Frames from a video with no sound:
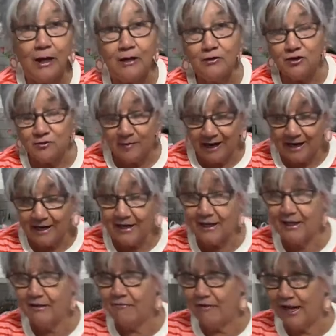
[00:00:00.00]

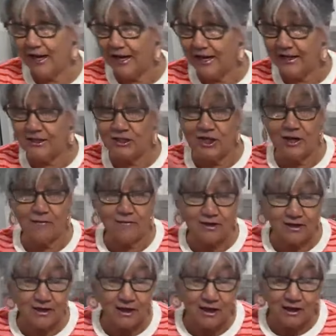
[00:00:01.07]
Postman, FedEx,
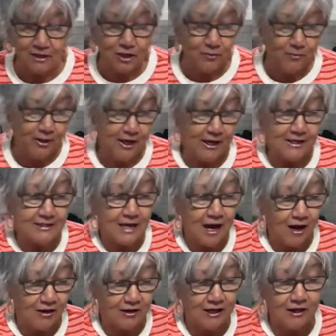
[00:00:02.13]
UPS,
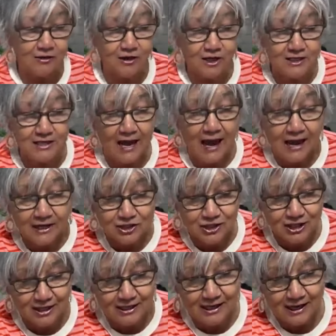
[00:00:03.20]
all of those, because
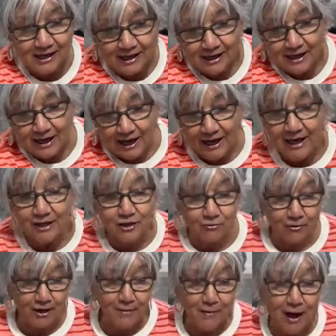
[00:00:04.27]
actually I
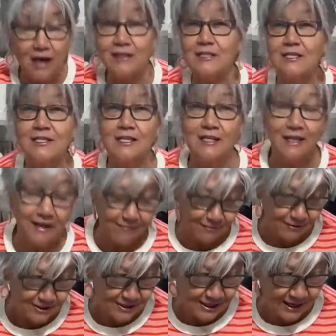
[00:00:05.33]
had 3 boxes
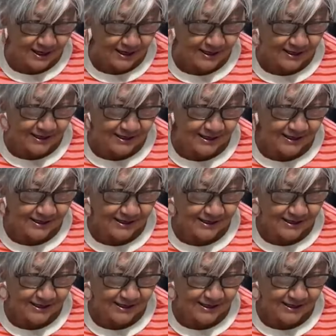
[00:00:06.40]
delivered today.